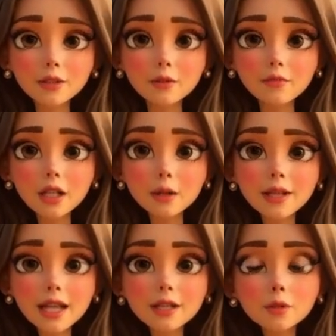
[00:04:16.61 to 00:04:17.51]
Verb
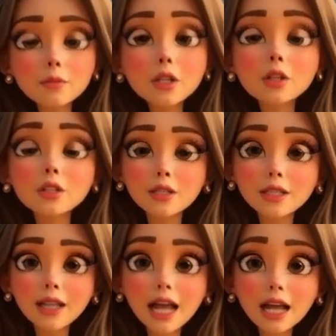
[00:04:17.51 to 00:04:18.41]
tense refers to the
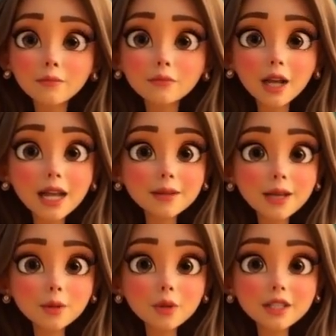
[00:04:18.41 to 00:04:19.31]
time frame
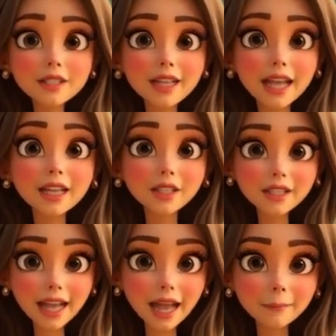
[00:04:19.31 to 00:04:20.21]
in which an
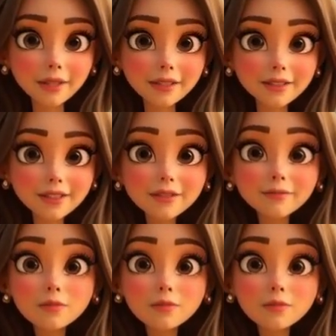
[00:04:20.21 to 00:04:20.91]
action happens.